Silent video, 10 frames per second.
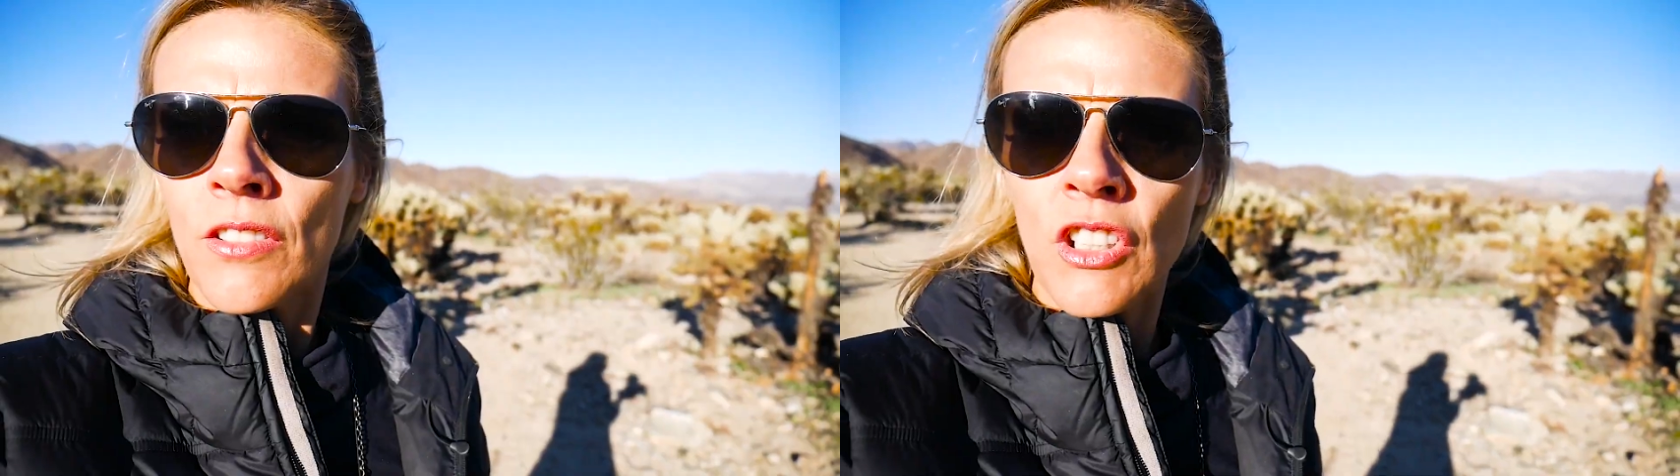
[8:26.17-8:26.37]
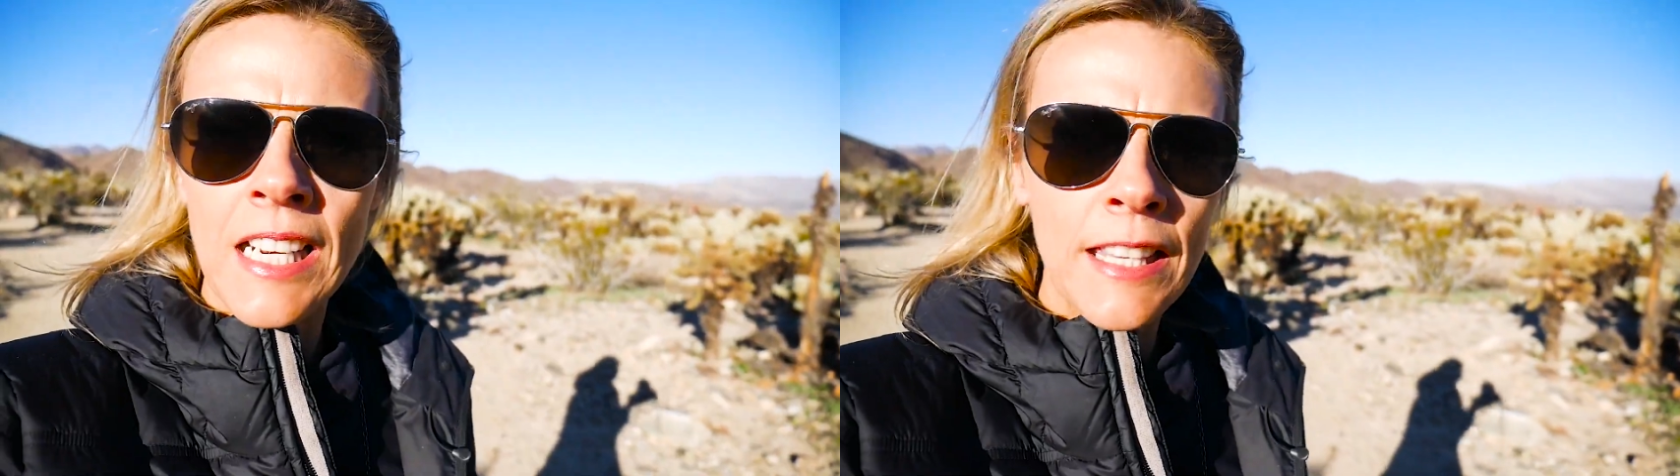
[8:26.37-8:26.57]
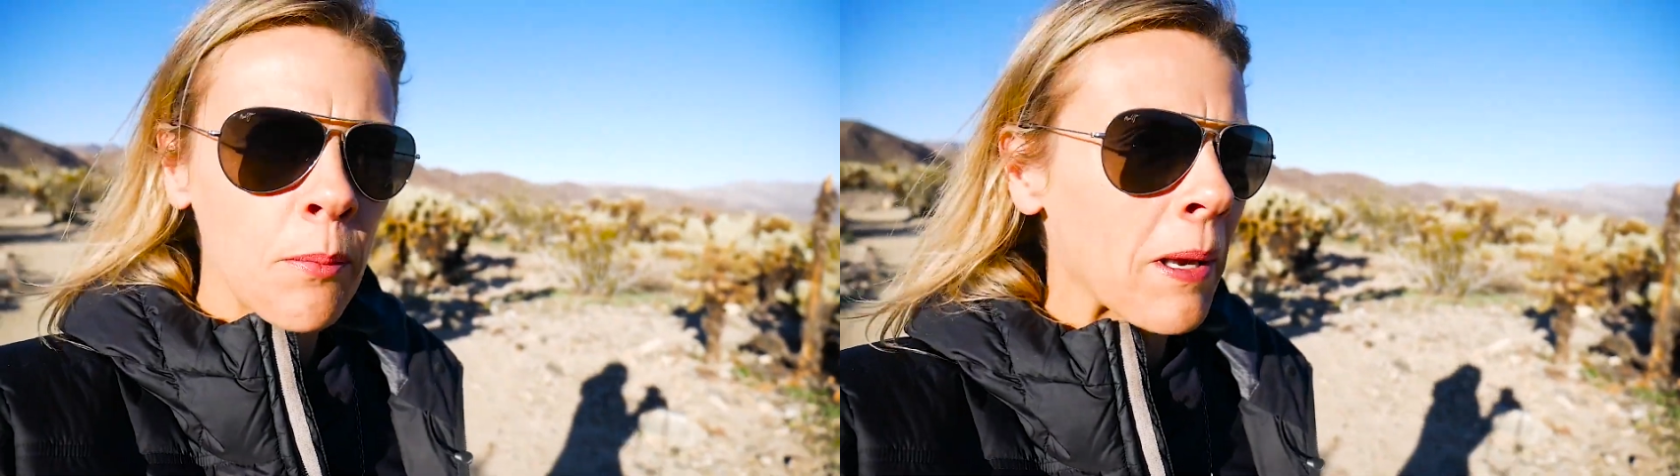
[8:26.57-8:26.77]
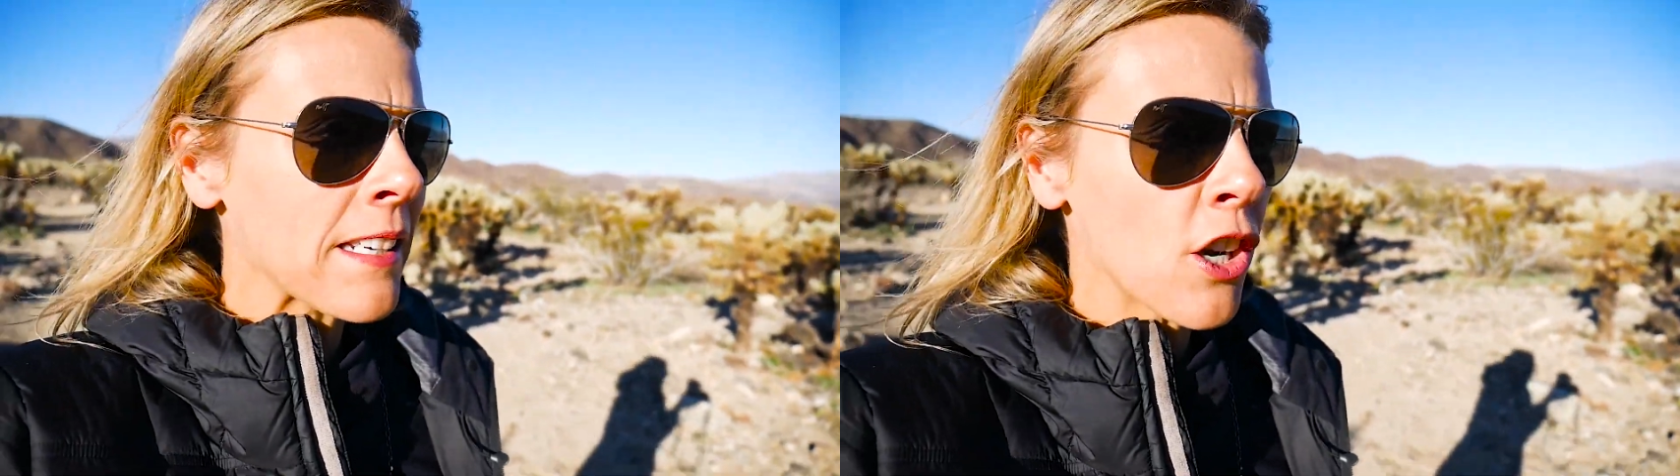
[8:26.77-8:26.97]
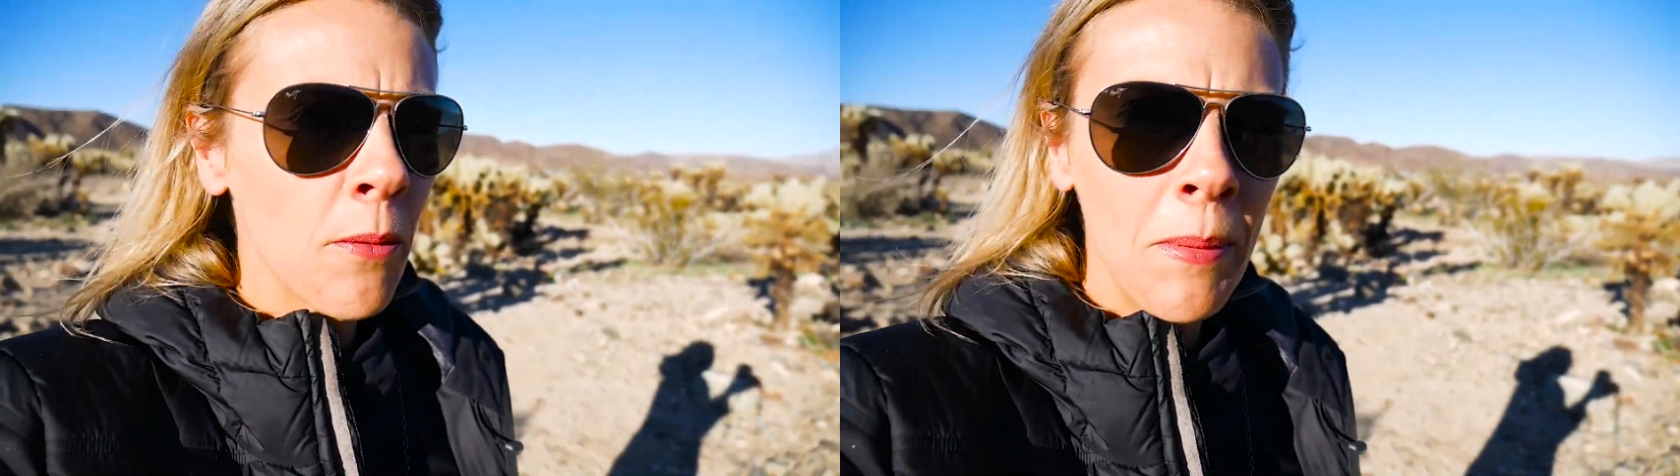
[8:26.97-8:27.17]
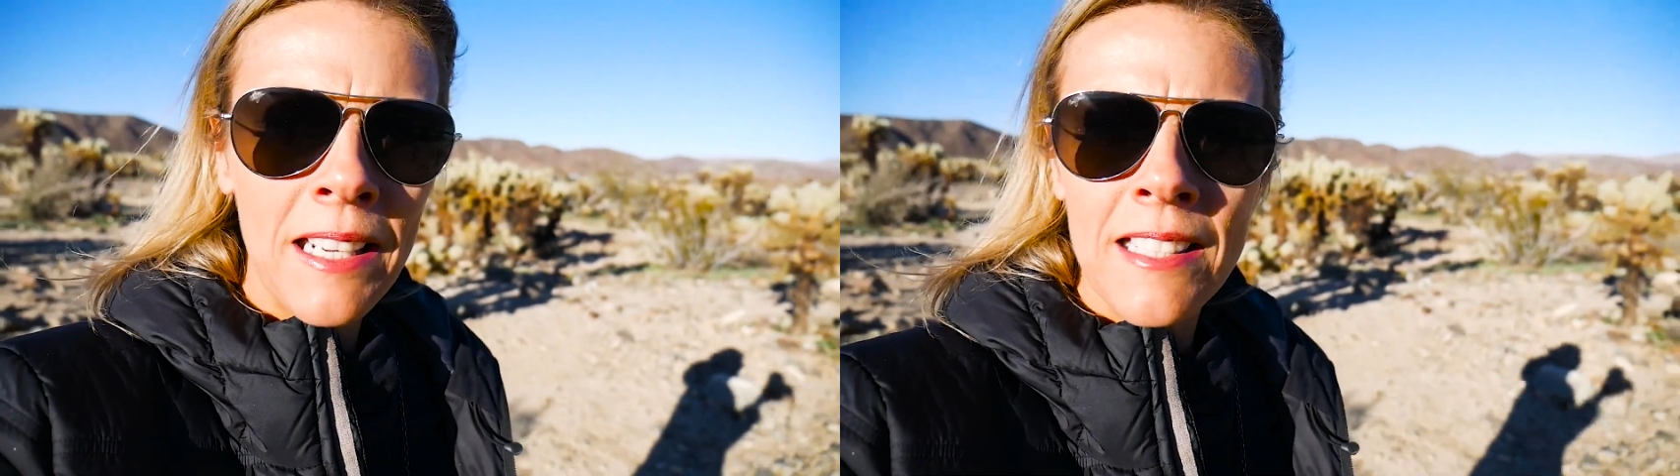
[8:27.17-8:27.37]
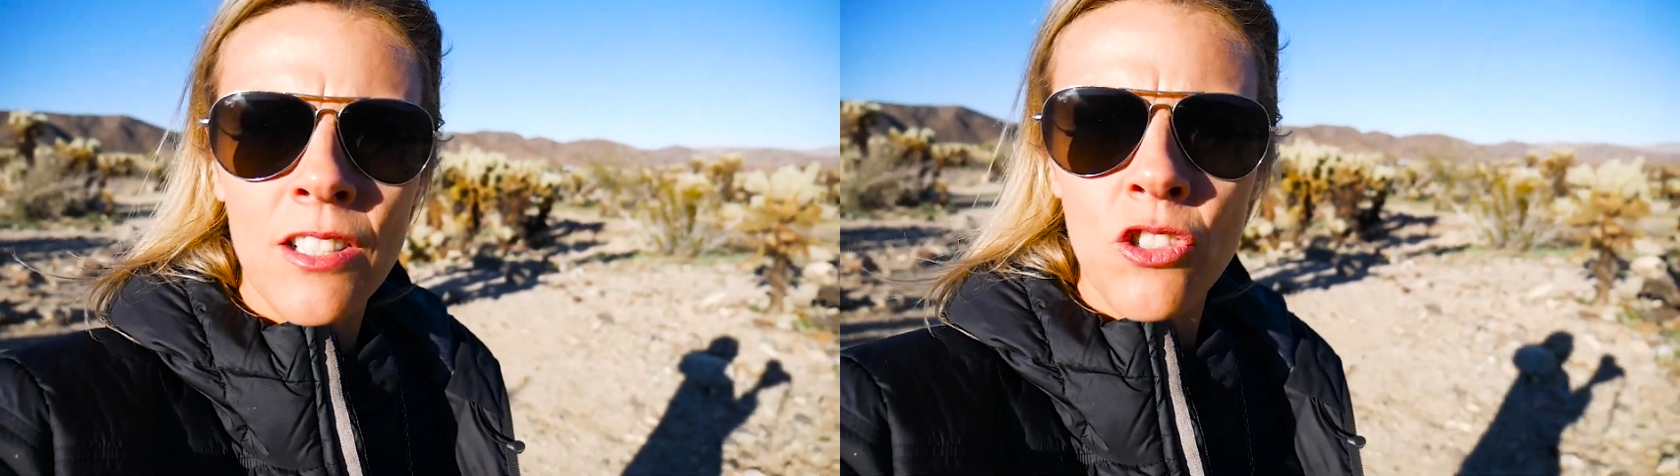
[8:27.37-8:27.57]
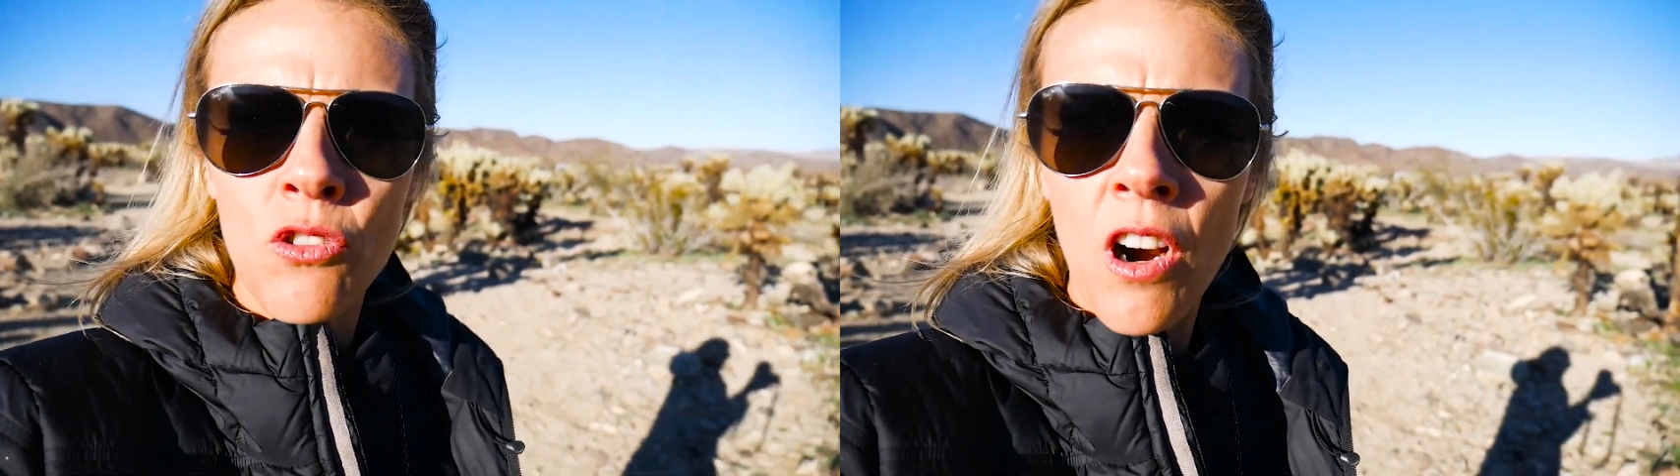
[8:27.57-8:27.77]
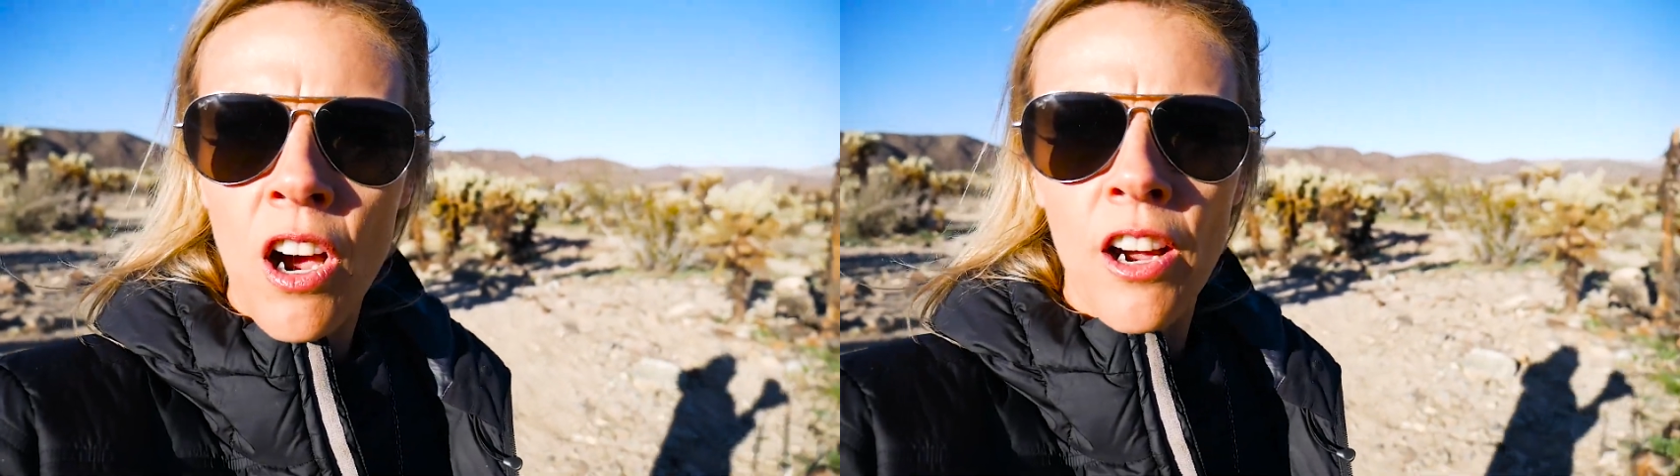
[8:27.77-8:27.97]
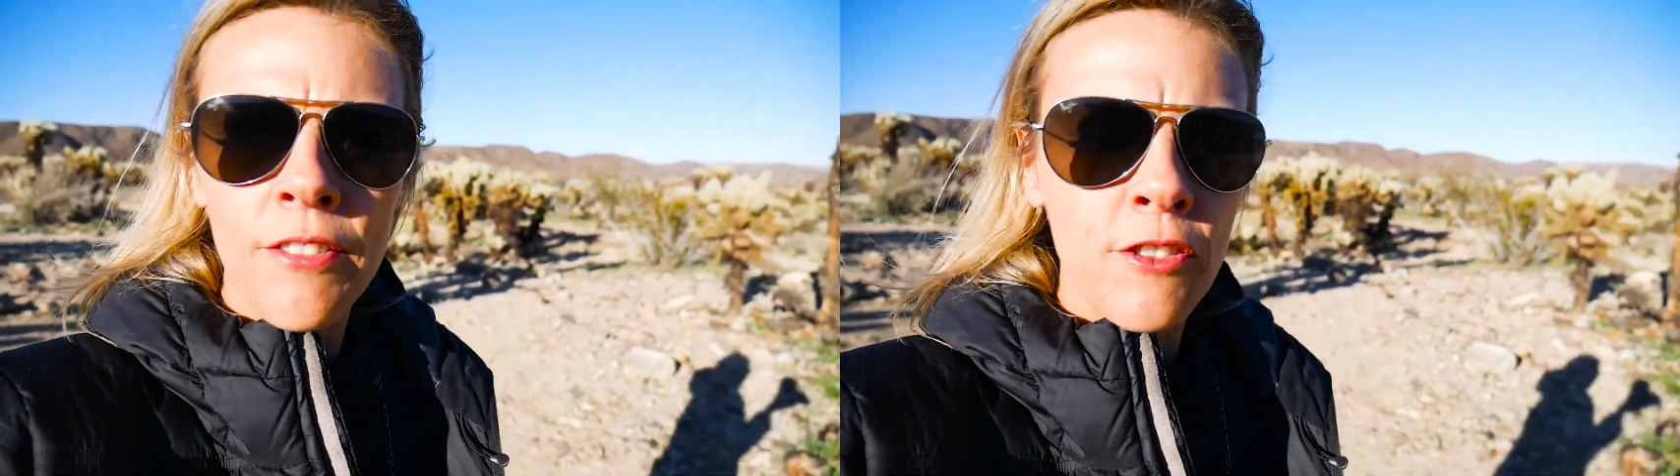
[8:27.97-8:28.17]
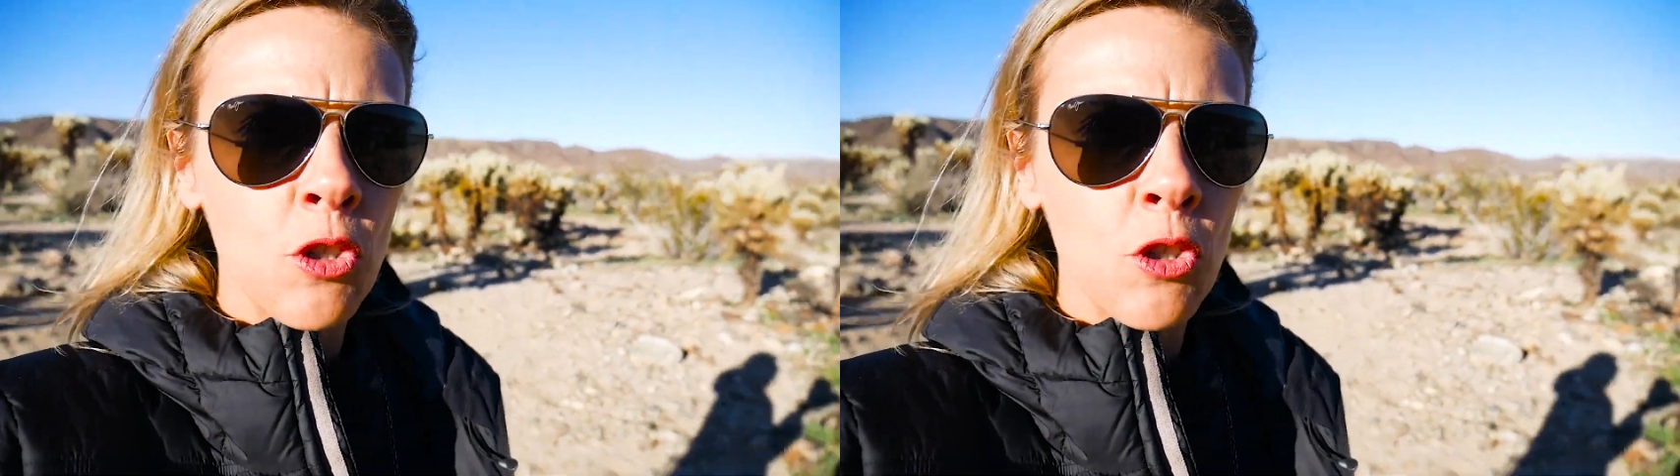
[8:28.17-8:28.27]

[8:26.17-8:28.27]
So if you take the Pinto Basin Drive